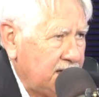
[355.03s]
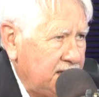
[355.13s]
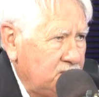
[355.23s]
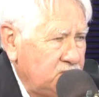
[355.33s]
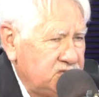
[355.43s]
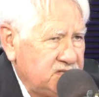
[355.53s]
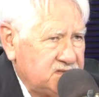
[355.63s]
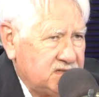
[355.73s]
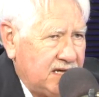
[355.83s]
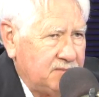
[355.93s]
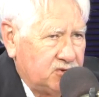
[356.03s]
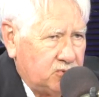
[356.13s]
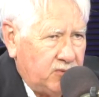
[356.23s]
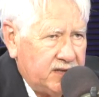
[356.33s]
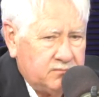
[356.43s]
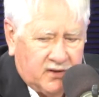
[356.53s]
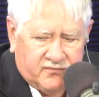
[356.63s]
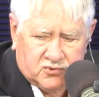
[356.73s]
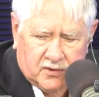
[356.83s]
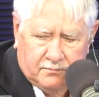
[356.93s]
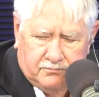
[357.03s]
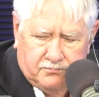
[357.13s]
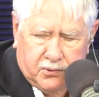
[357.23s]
in which he's able to win, but if Trump